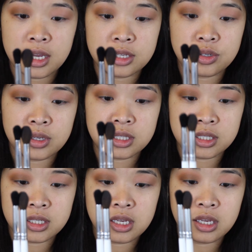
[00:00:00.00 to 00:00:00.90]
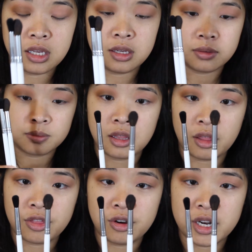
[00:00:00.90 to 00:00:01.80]
As you can see,
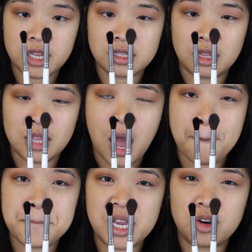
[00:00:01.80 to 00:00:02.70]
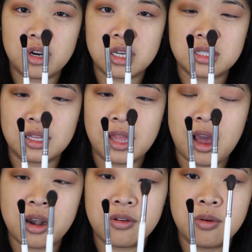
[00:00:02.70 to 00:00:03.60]
the 30 is a lot bigger and it's a
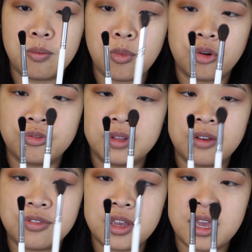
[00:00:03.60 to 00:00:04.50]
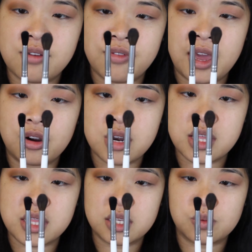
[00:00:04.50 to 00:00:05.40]
lot more fluffy and fatter,
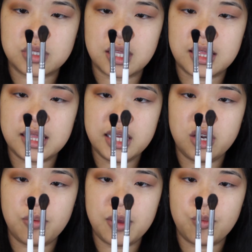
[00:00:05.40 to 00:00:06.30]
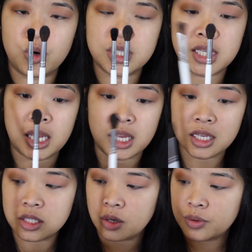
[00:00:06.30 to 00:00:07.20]
and this one's a little bit more
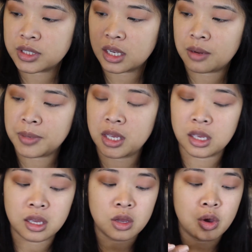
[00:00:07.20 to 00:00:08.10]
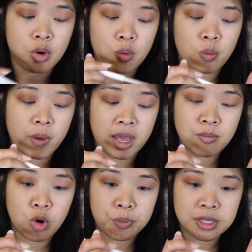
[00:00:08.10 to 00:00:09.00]
skinny, so it's going to be way
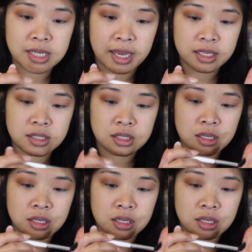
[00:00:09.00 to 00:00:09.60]
more precise.